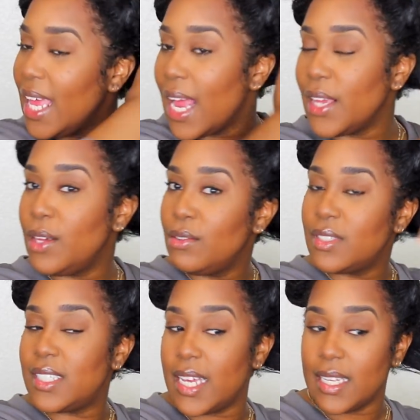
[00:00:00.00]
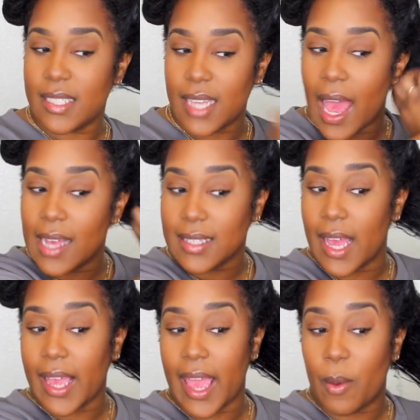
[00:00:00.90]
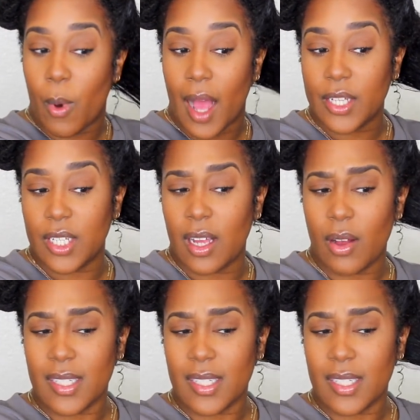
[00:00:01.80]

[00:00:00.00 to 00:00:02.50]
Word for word: And I used it as like a wash and go,